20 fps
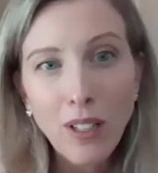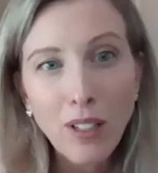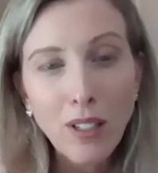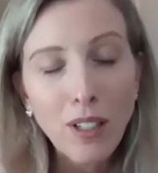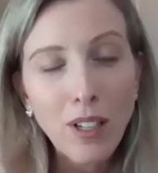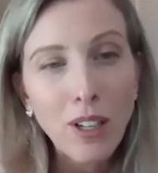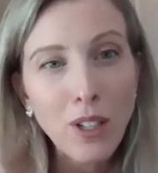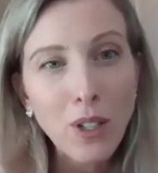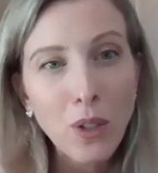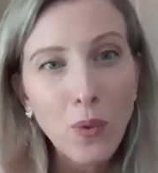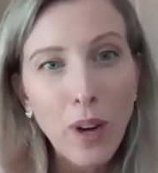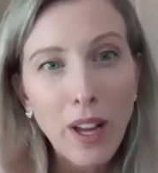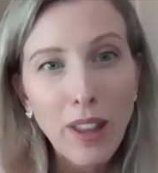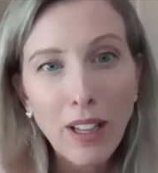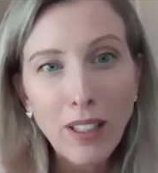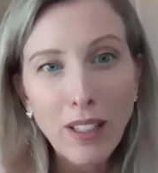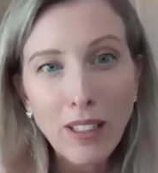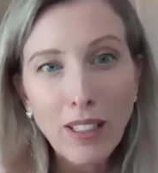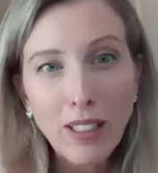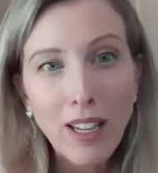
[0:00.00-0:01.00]
disclosure where
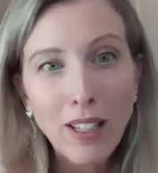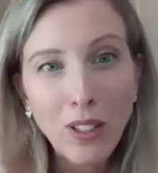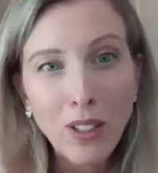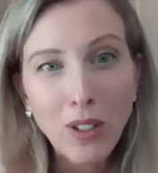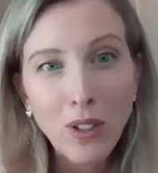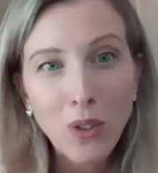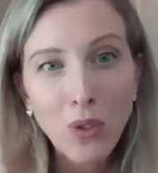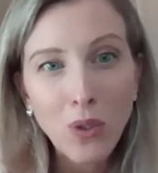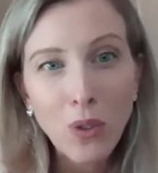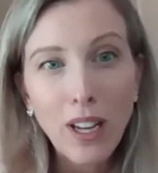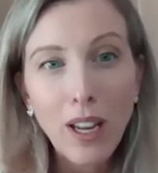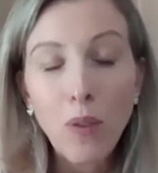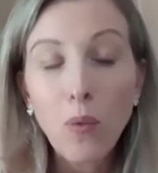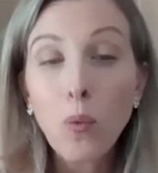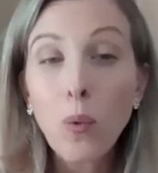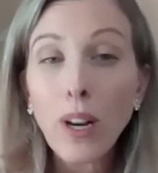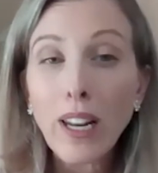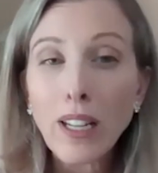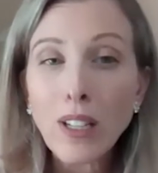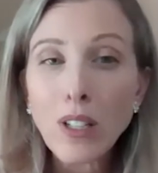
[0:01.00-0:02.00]
that's necessary, and
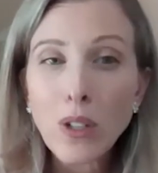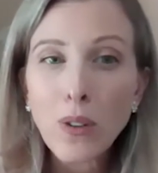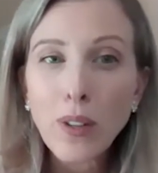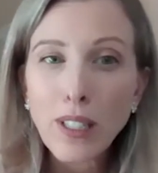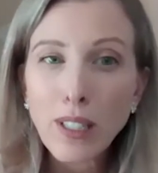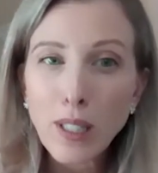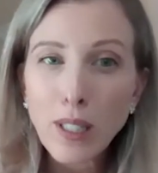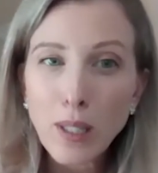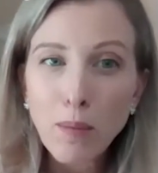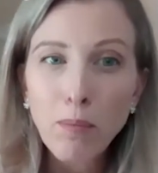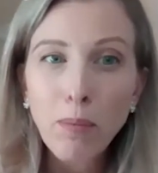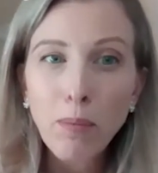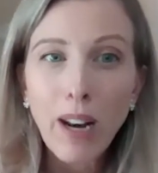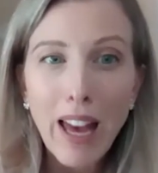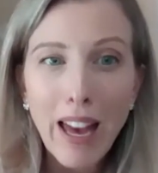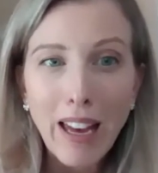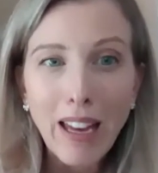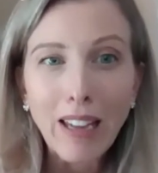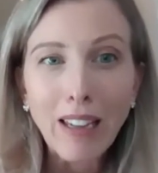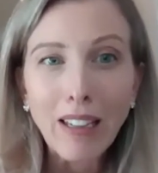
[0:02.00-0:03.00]
willing to
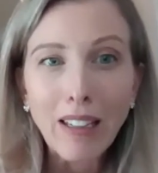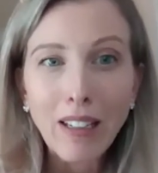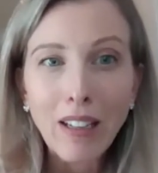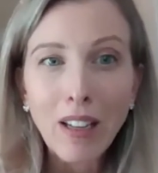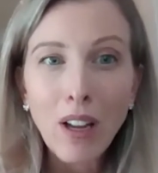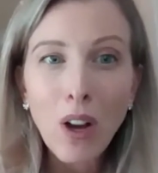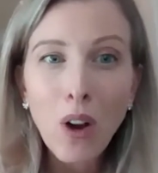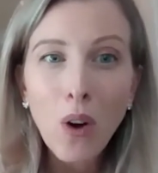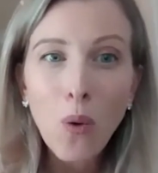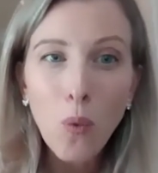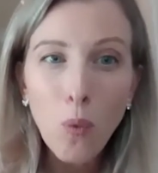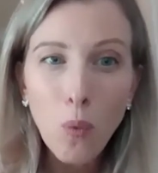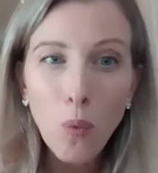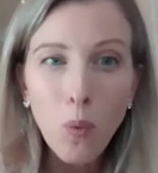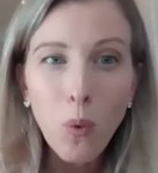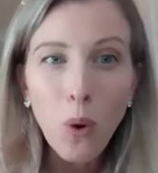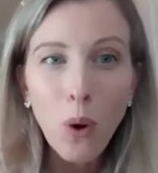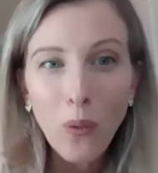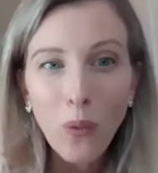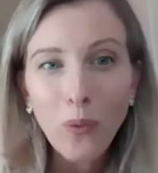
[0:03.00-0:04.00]
explain
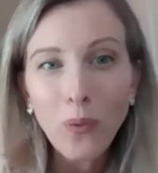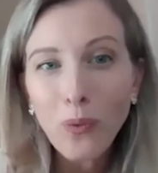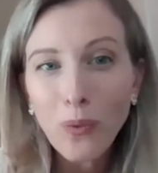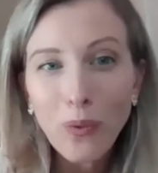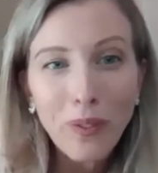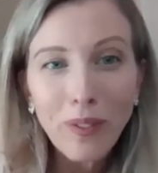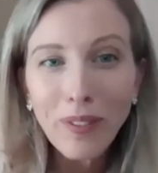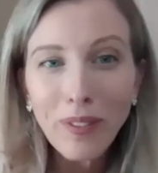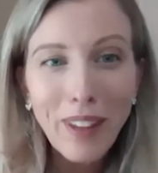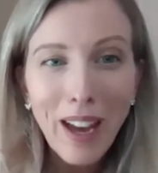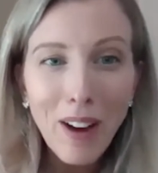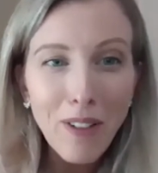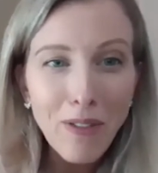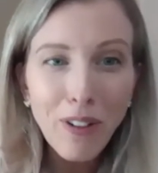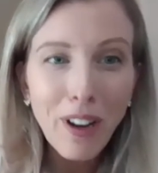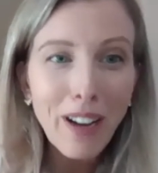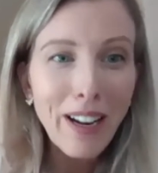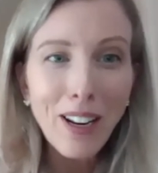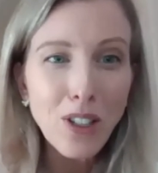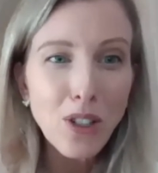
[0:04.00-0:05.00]
what their
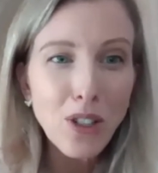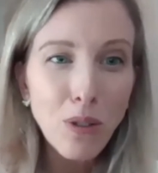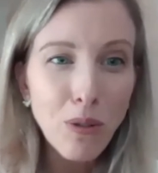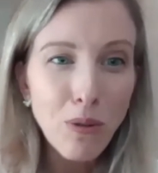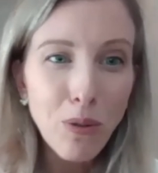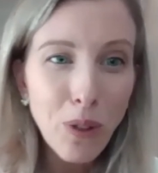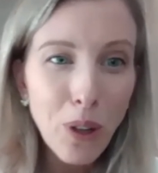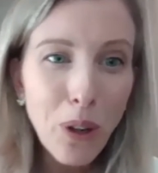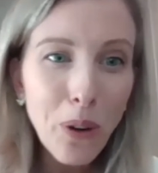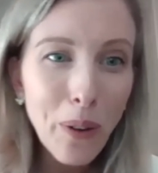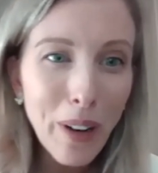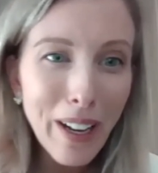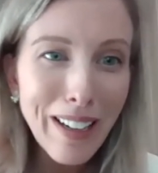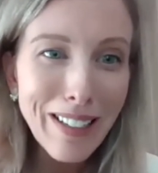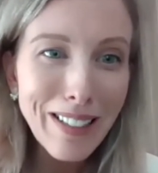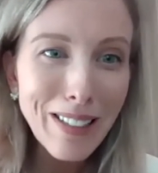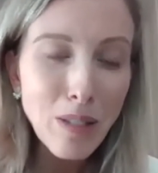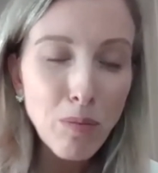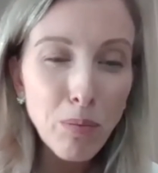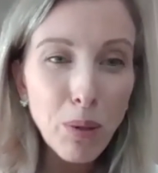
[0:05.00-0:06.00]
financial view
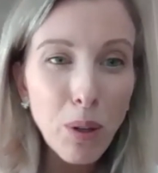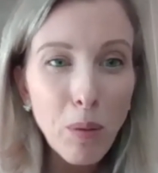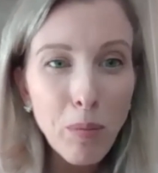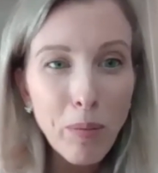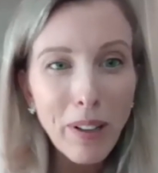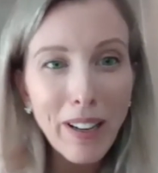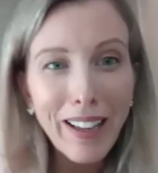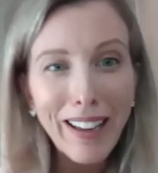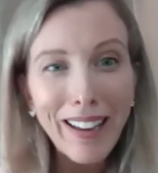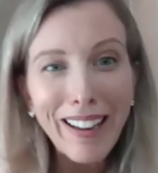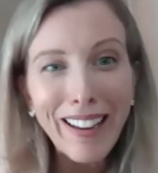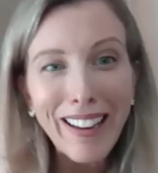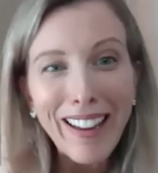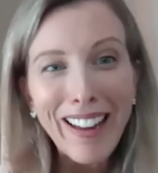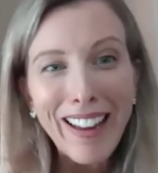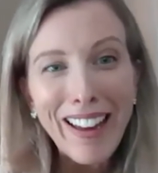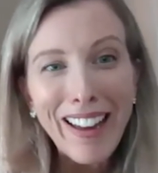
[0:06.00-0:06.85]
is properly,